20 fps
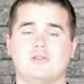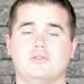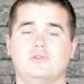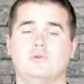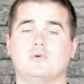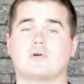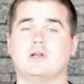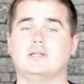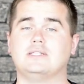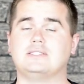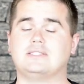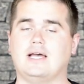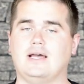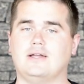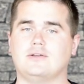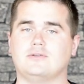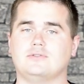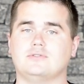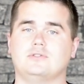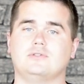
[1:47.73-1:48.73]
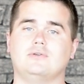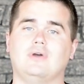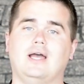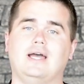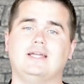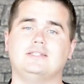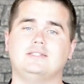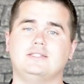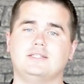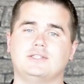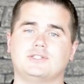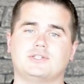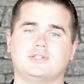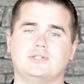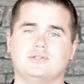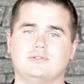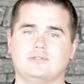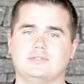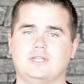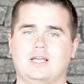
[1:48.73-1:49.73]
you are entitled to
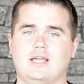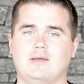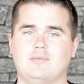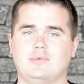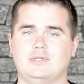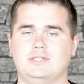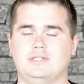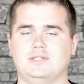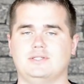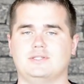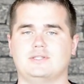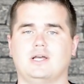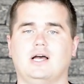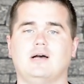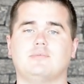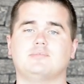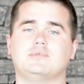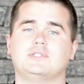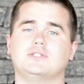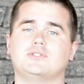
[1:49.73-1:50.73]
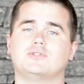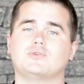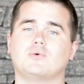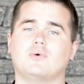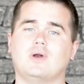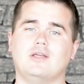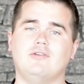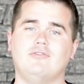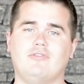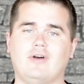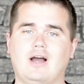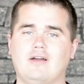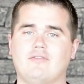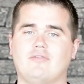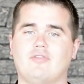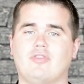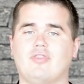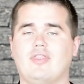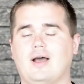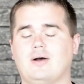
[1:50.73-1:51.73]
additional damages up to
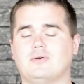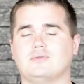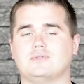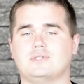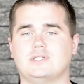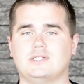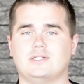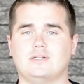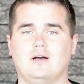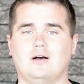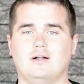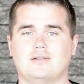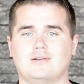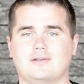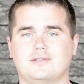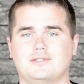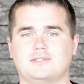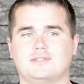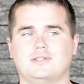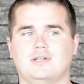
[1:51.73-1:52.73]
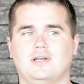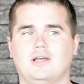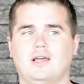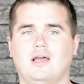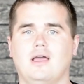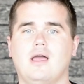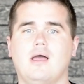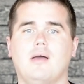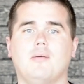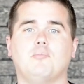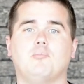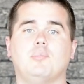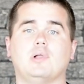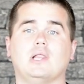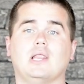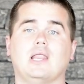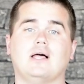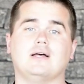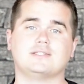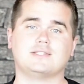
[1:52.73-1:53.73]
$25,000
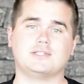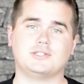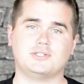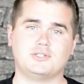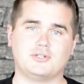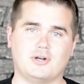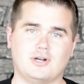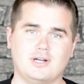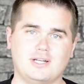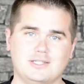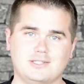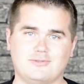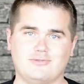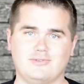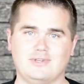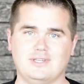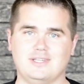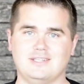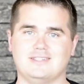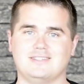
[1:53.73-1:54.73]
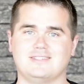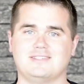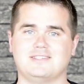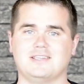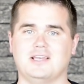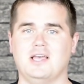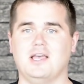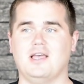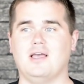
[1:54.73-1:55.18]
plus attorney's fees,